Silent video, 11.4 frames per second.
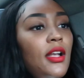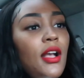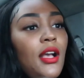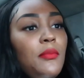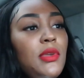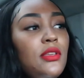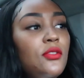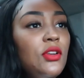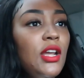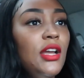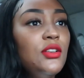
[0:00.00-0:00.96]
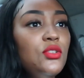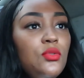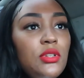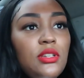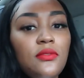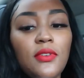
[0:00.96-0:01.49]
I'm either not
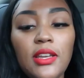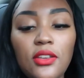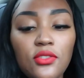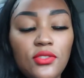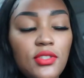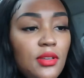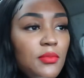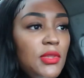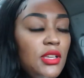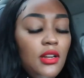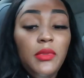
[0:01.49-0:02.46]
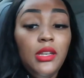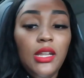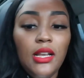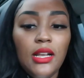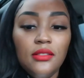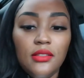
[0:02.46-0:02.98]
doing it right or something. I mean,
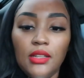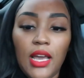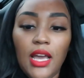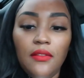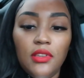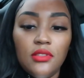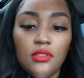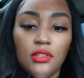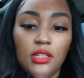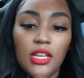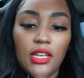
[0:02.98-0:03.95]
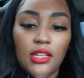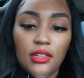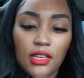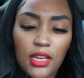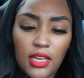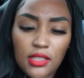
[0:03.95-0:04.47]
obviously that
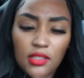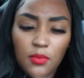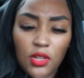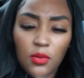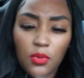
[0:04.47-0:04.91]
has to be the